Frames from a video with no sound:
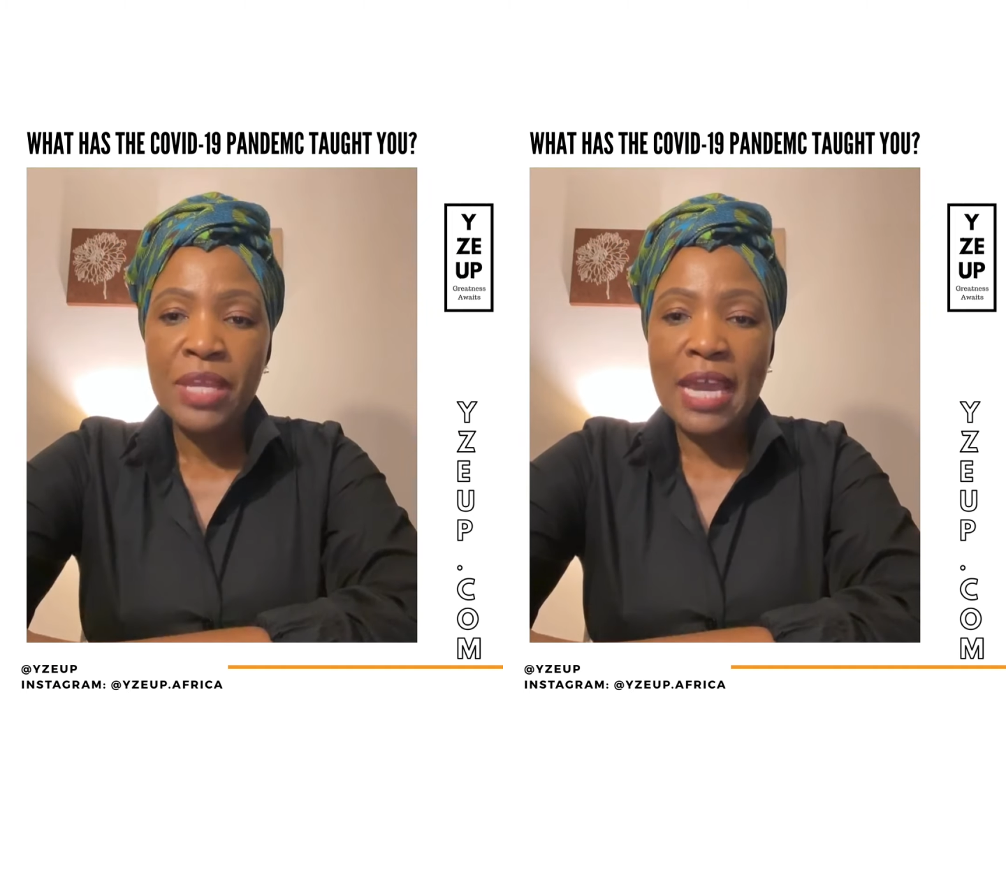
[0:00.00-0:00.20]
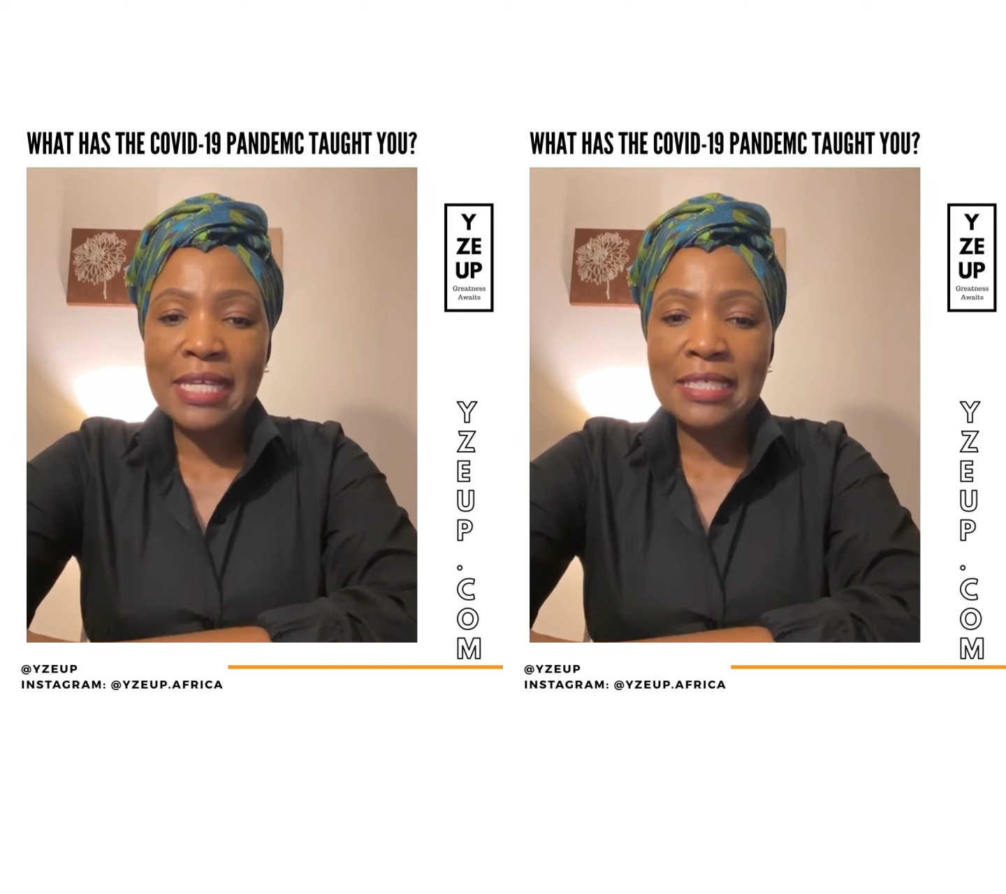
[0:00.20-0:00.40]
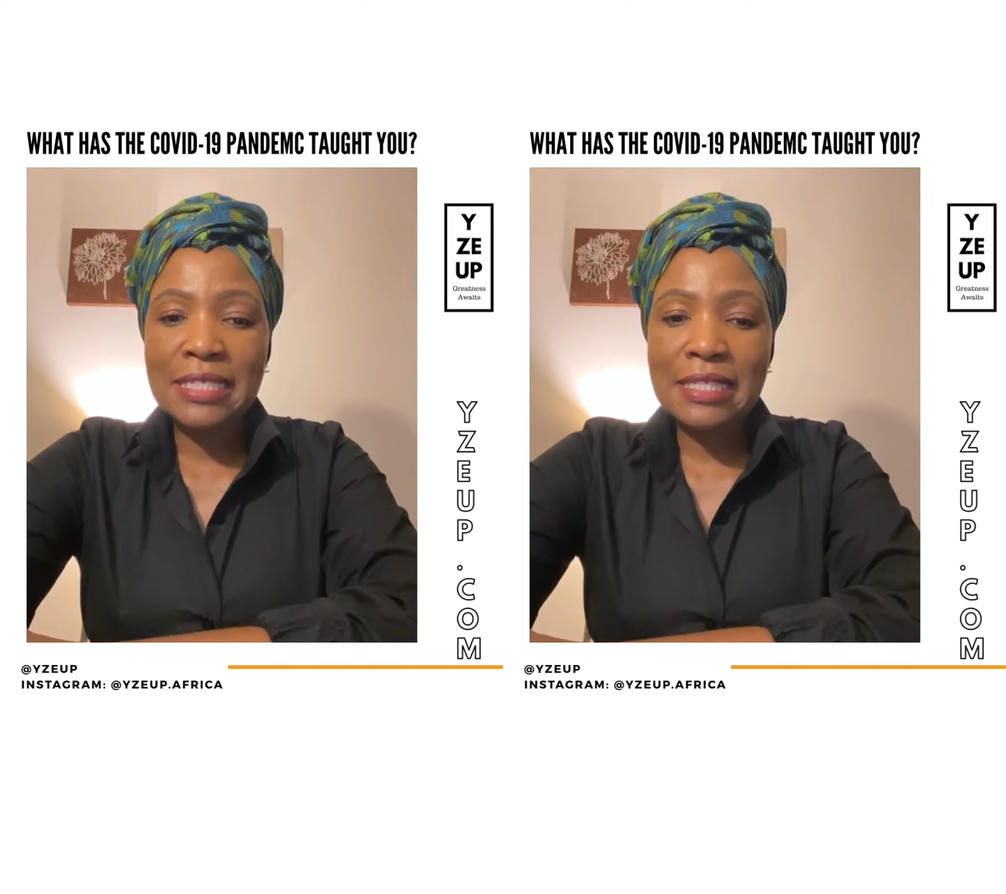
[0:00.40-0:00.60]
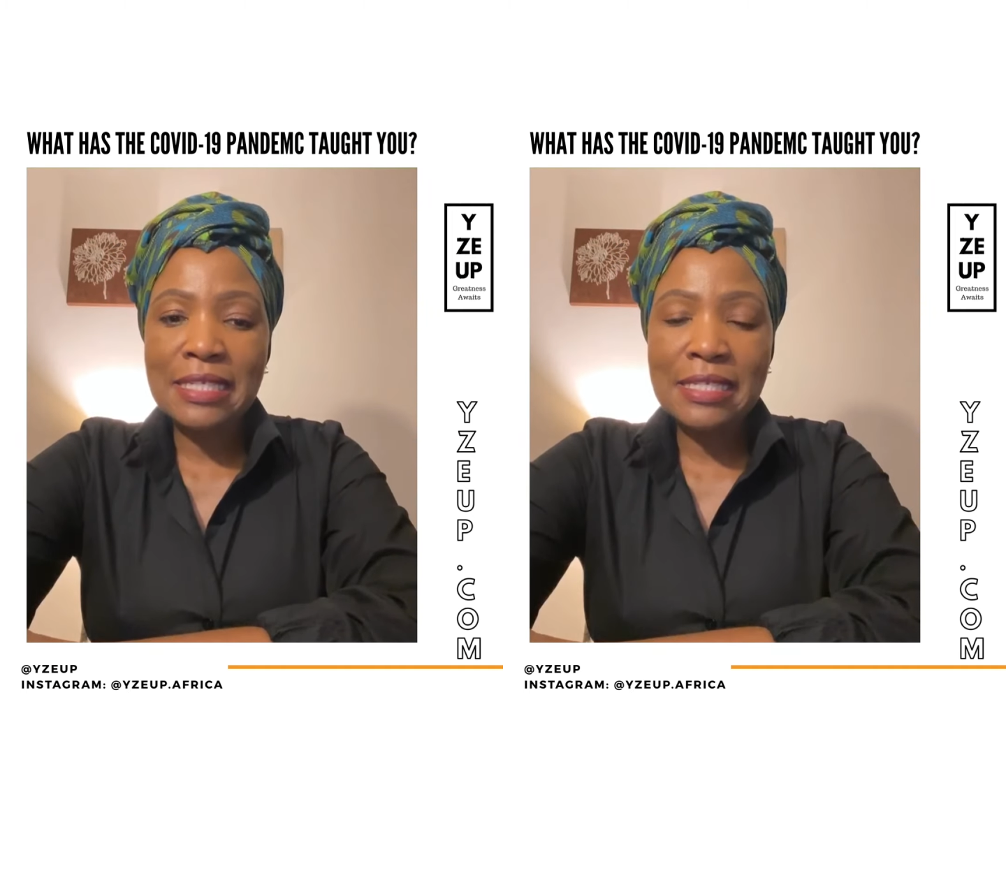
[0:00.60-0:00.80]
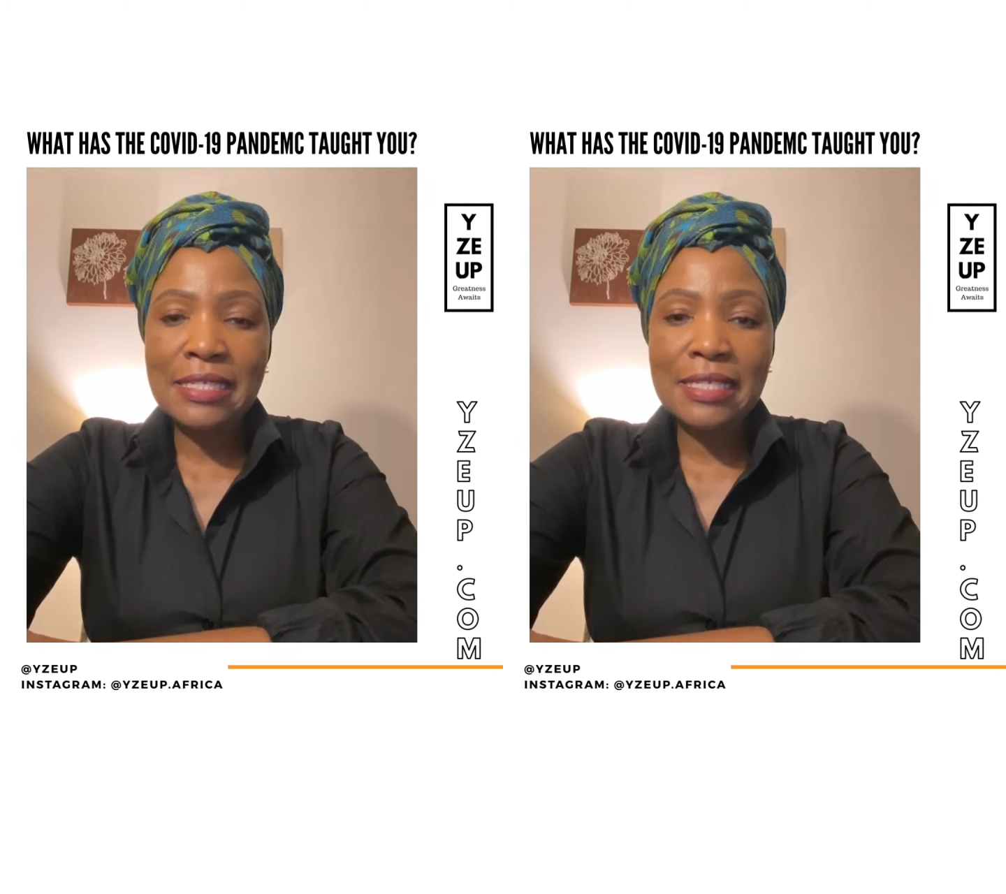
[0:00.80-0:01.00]
And
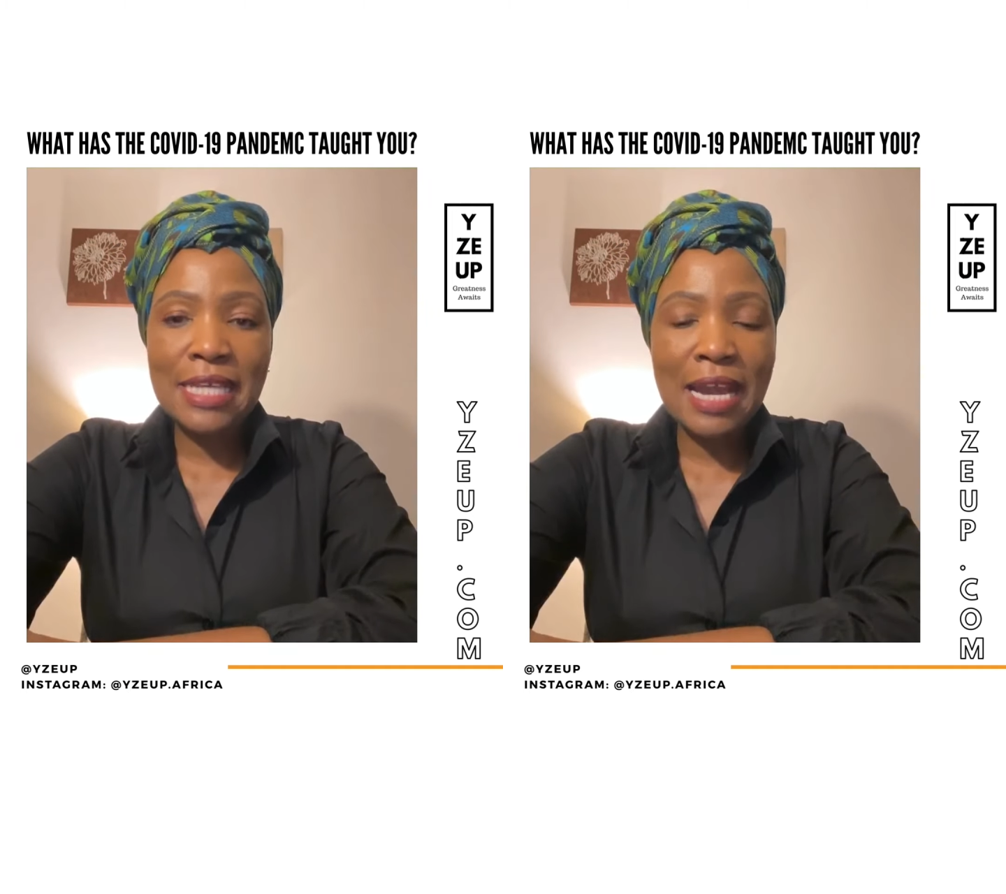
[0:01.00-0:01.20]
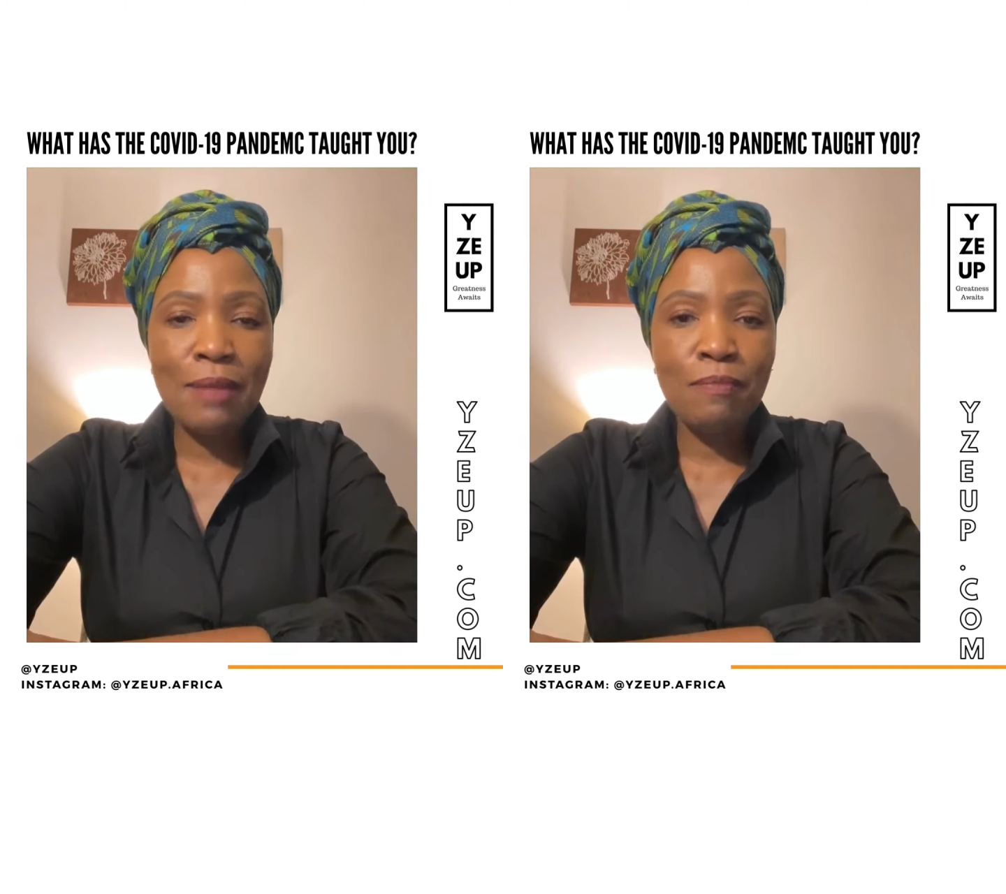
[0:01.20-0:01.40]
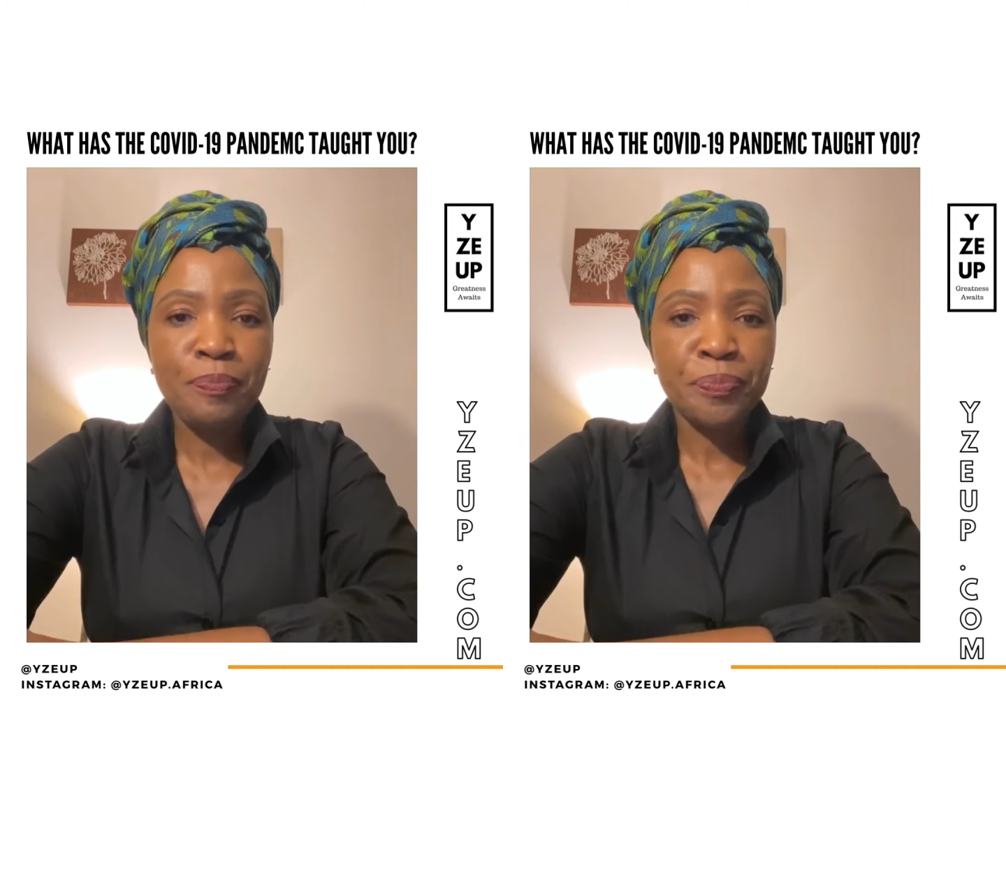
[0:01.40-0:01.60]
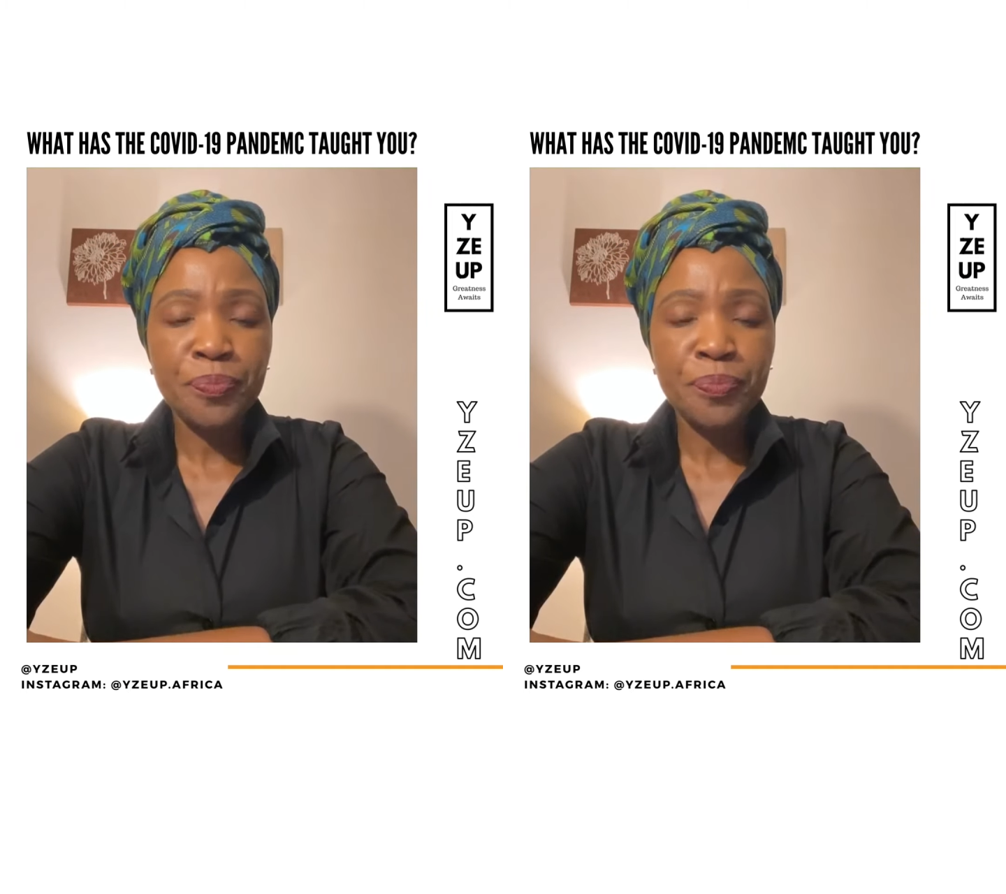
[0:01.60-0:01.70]
this is the time